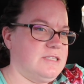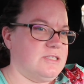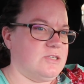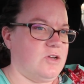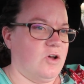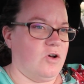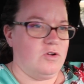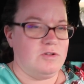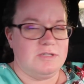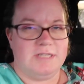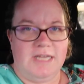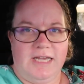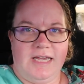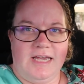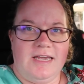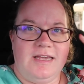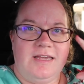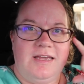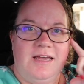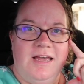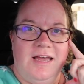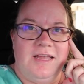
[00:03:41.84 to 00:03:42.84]
all
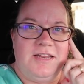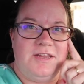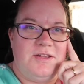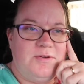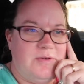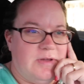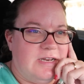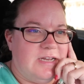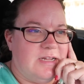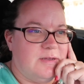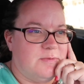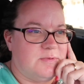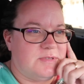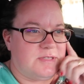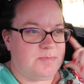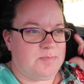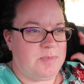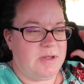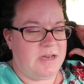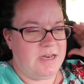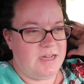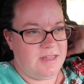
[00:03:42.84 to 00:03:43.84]
day and you end up
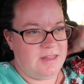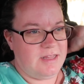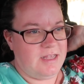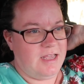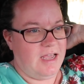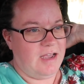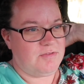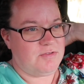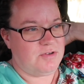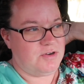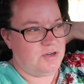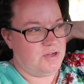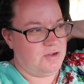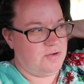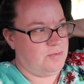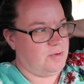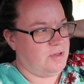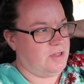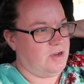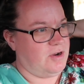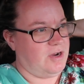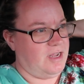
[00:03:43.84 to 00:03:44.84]
spending the afternoon
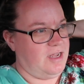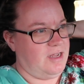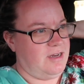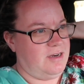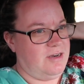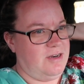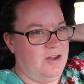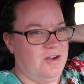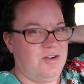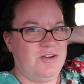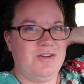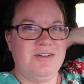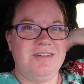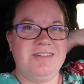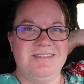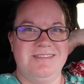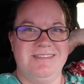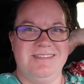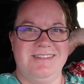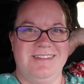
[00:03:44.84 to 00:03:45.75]
with your aunt and uncle,